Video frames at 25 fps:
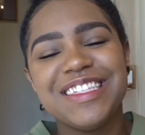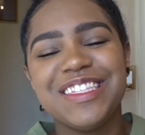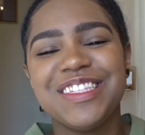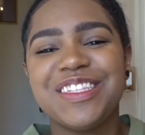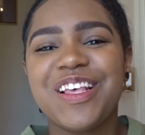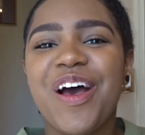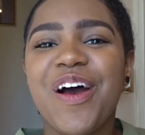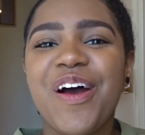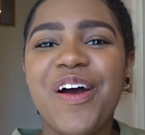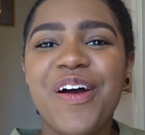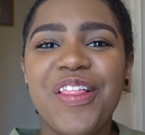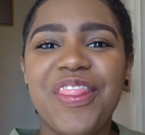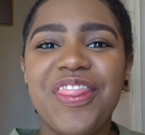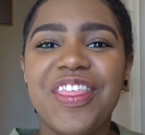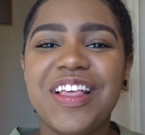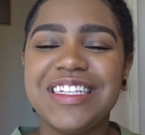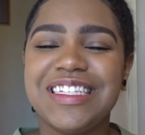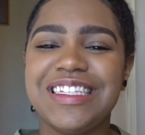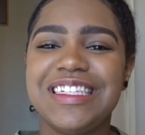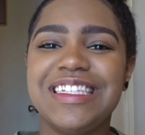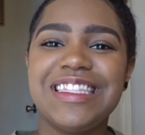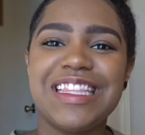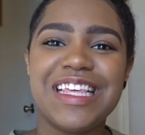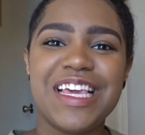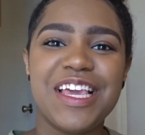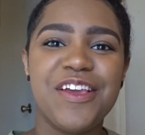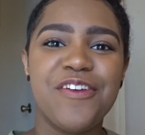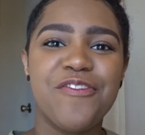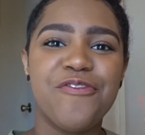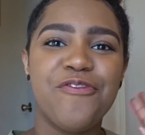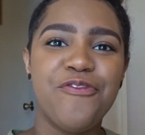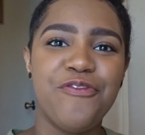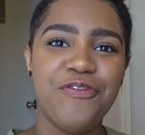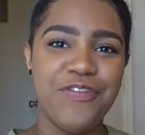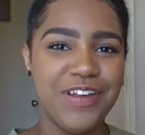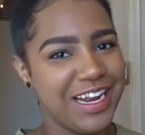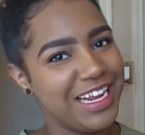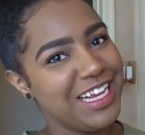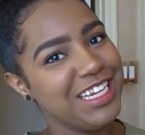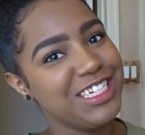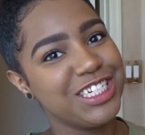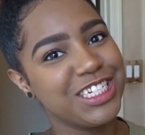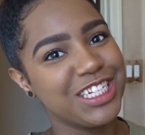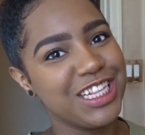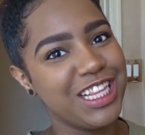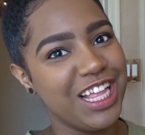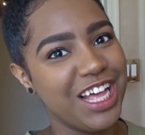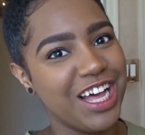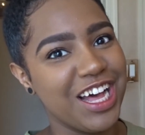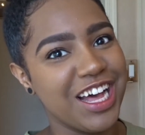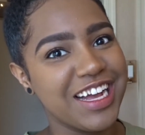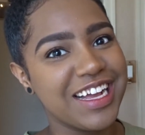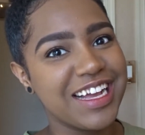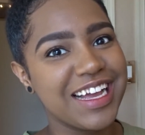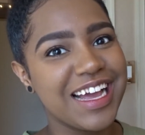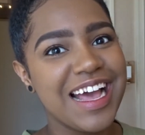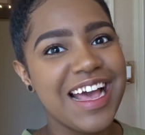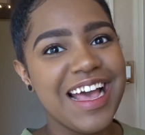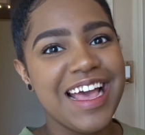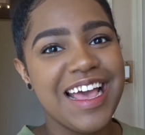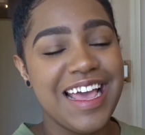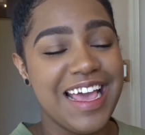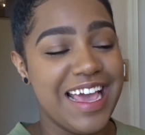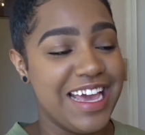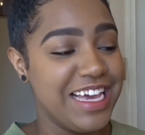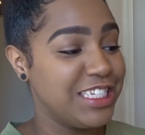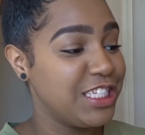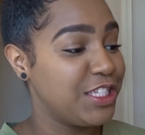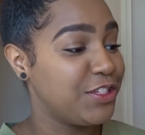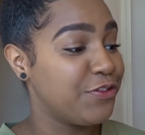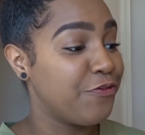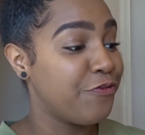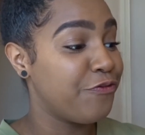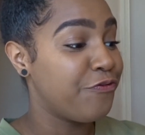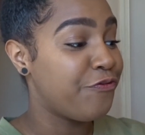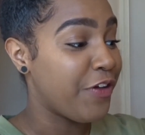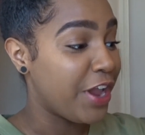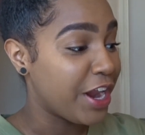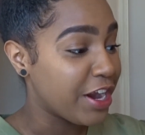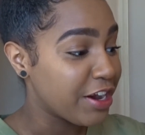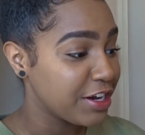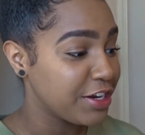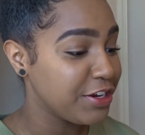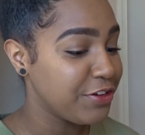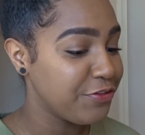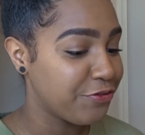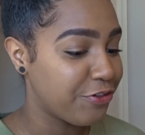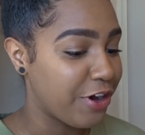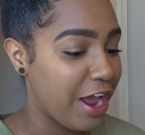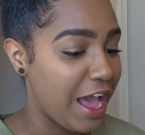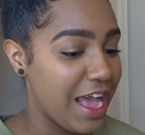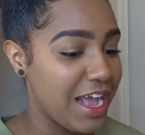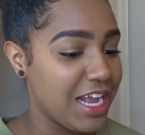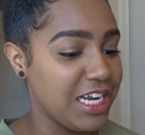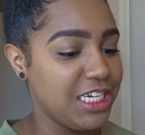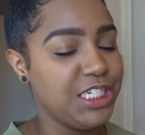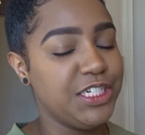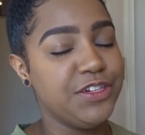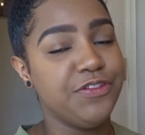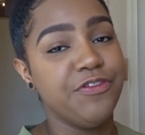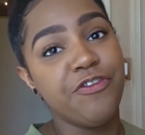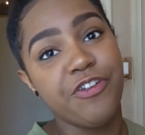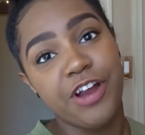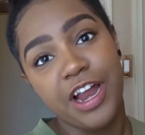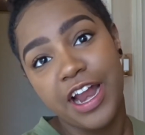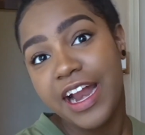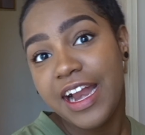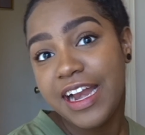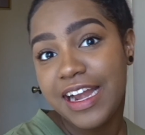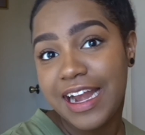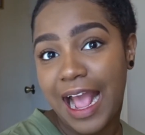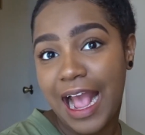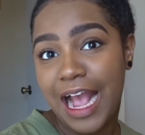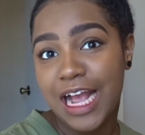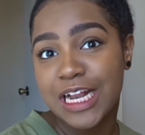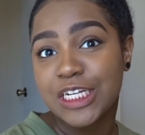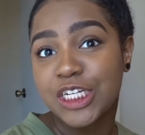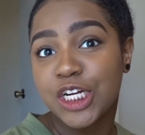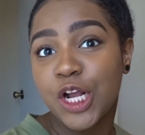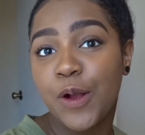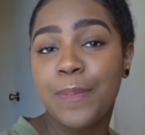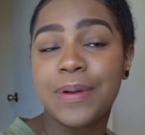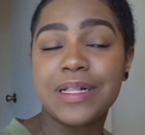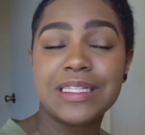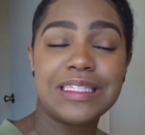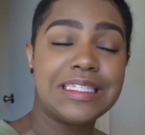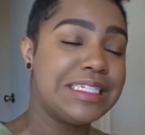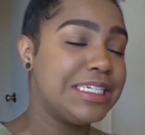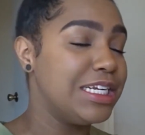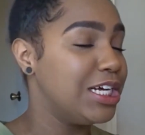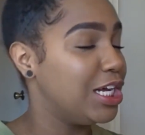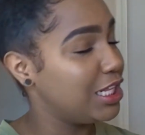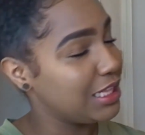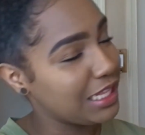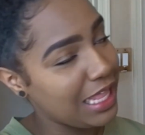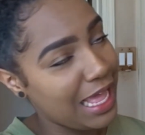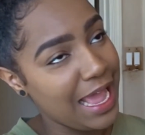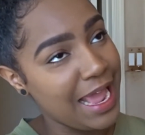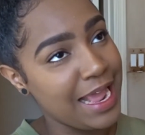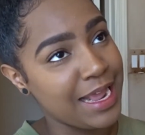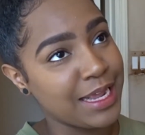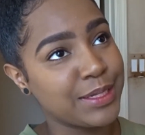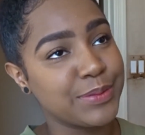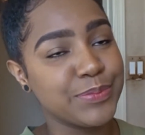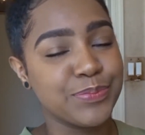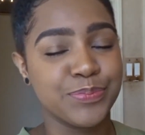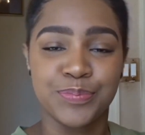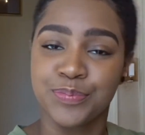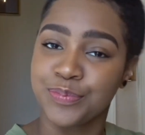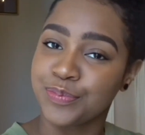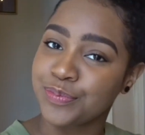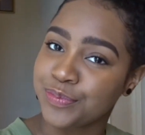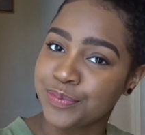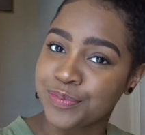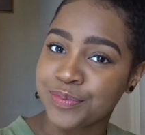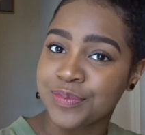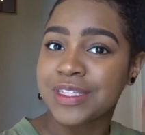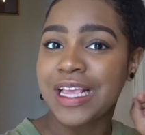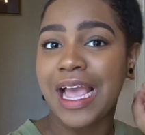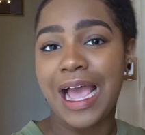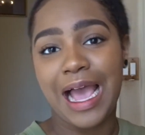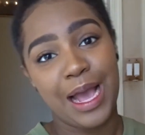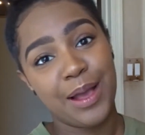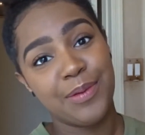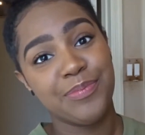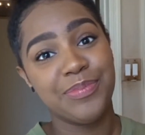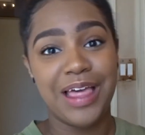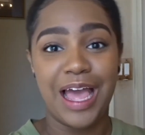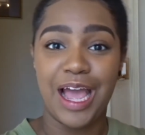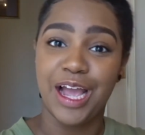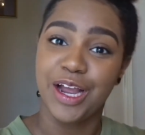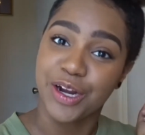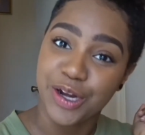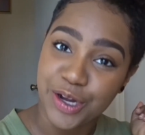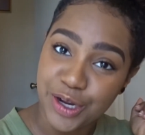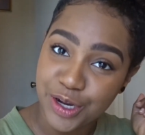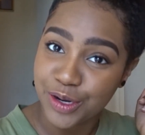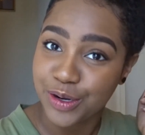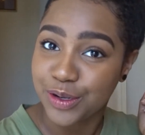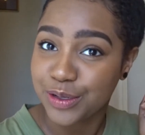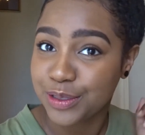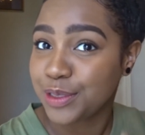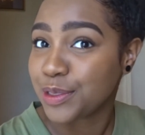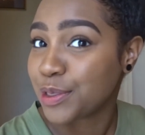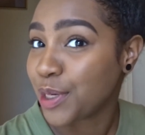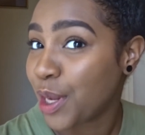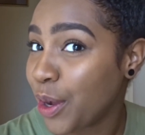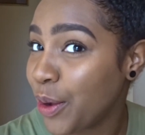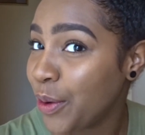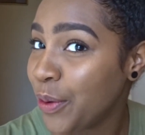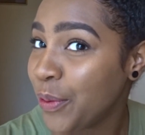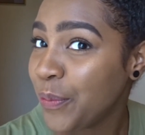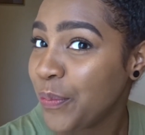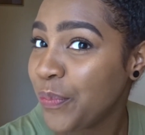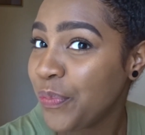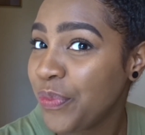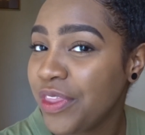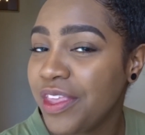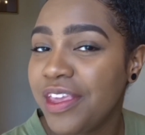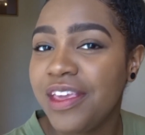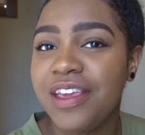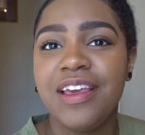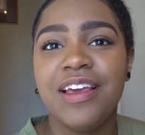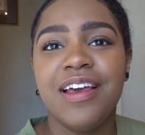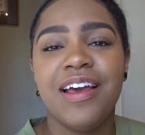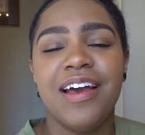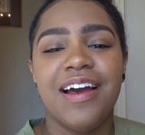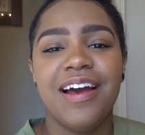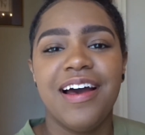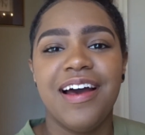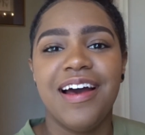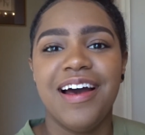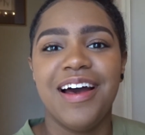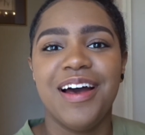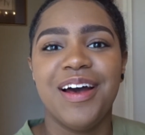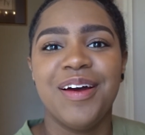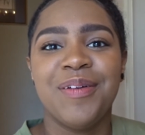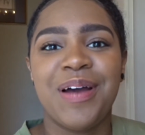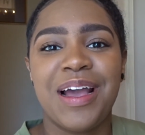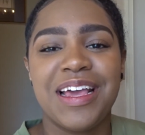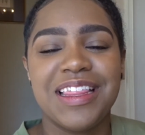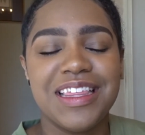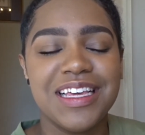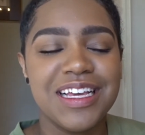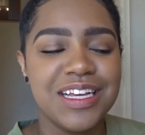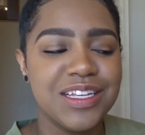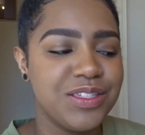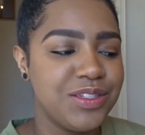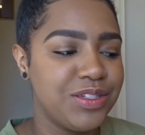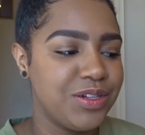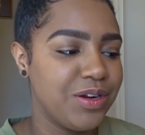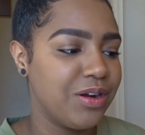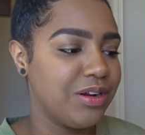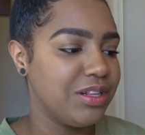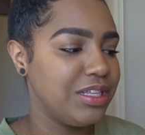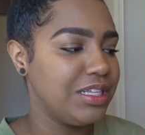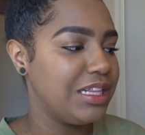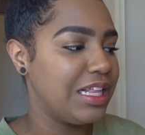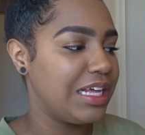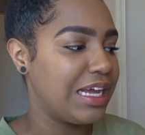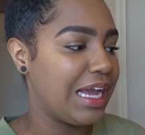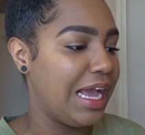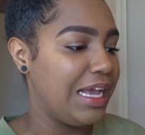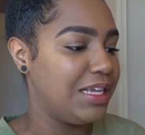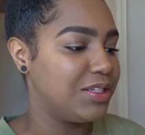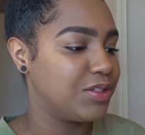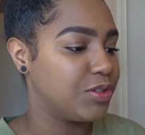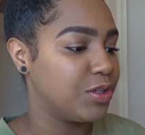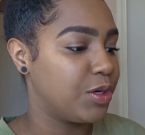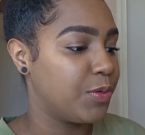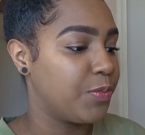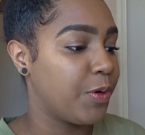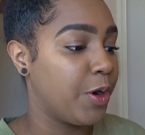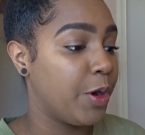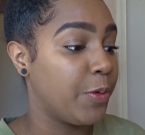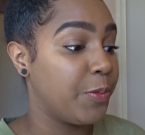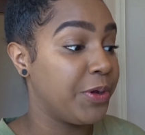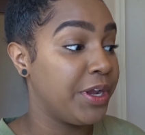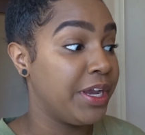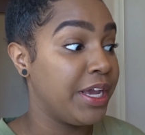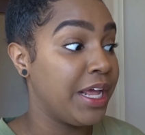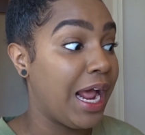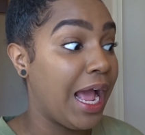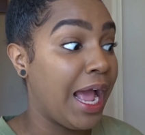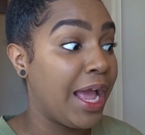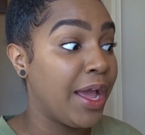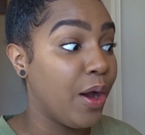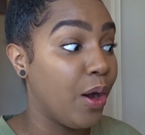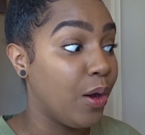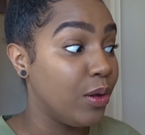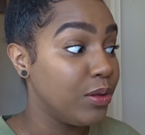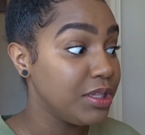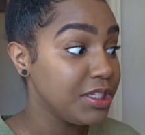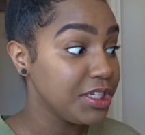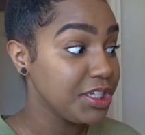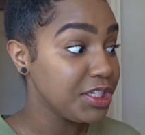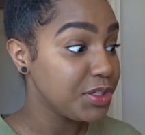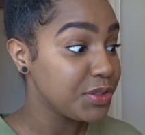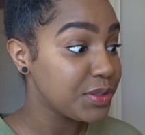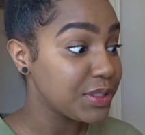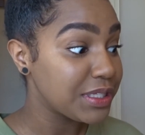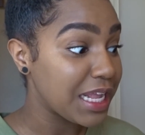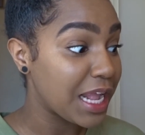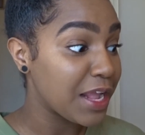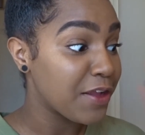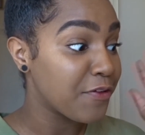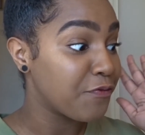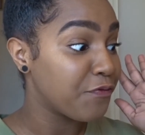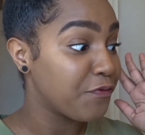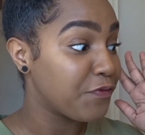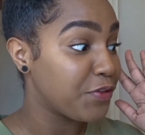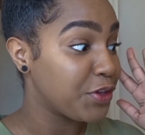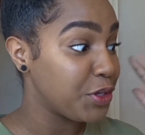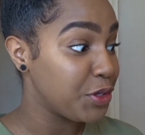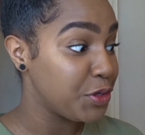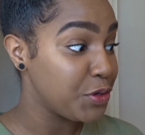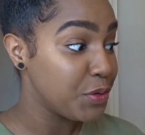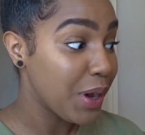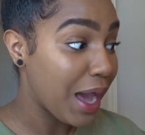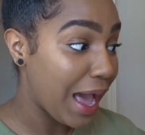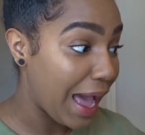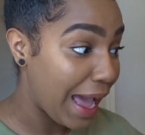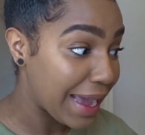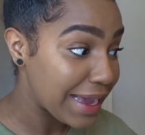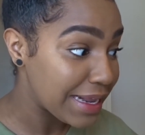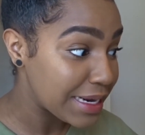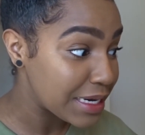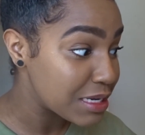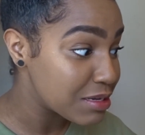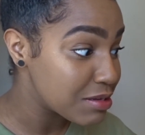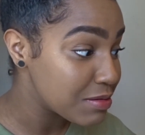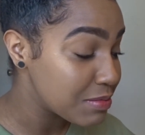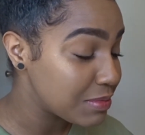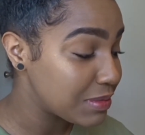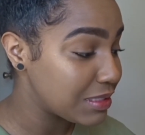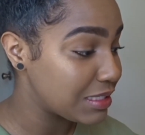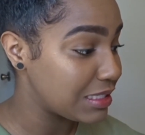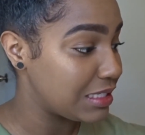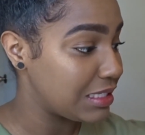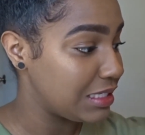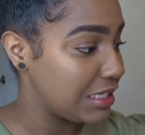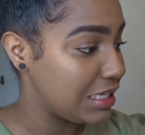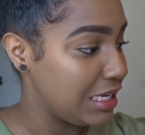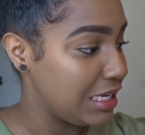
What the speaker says: So this is the finished look. It's very fresh, very natural, but still like, I'm that girl, you know? I think it's totally like high school appropriate. I only used a few items.